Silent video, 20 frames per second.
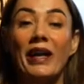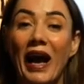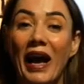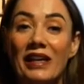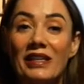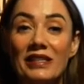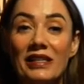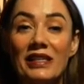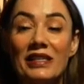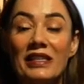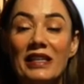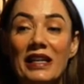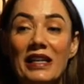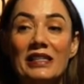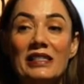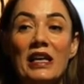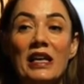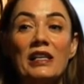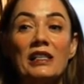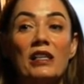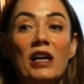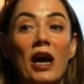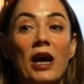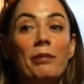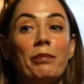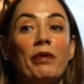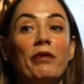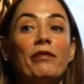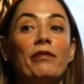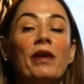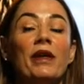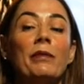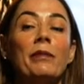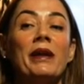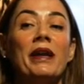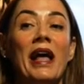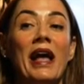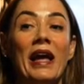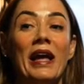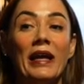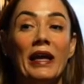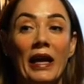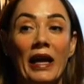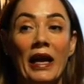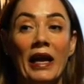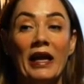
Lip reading: acid is a type of vitamin A